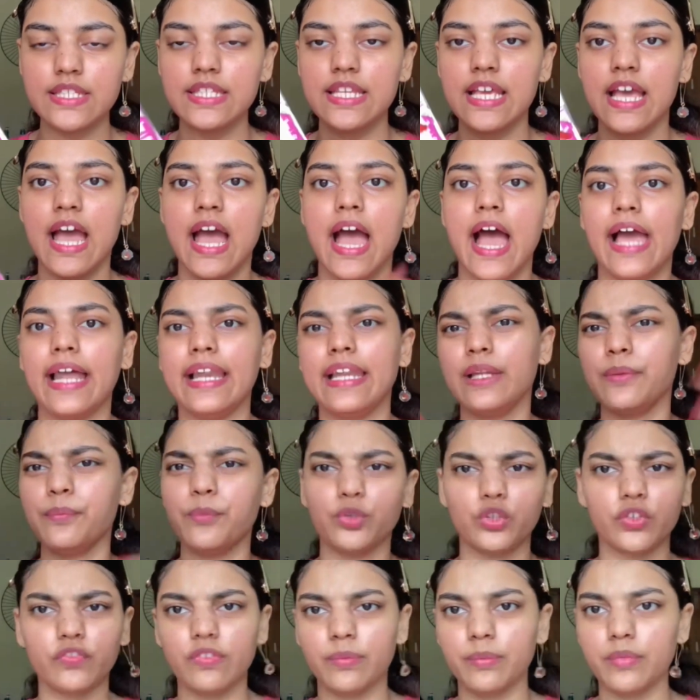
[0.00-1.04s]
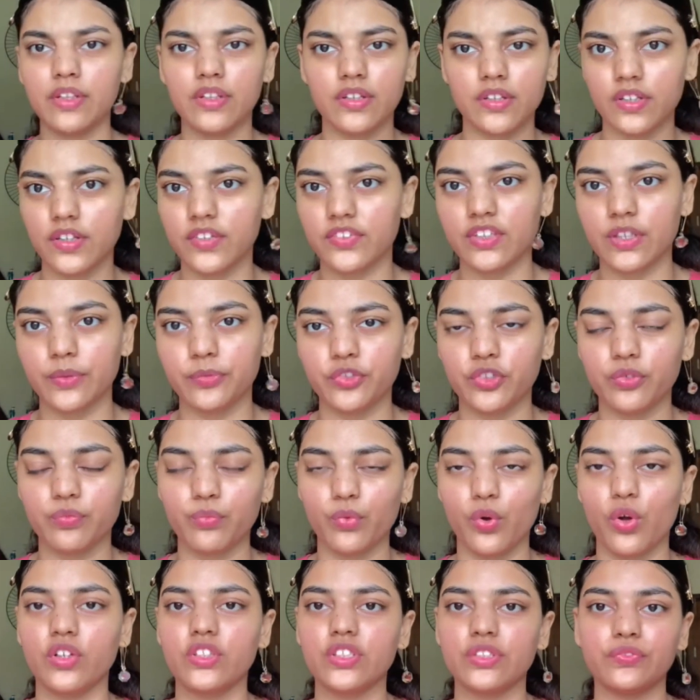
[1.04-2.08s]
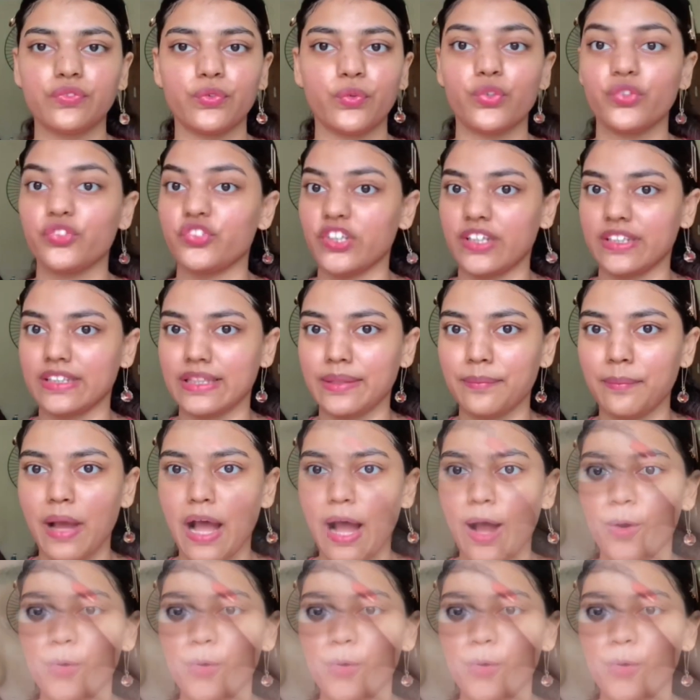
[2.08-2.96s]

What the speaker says: I'll link both of them in the description box if you want to check them out.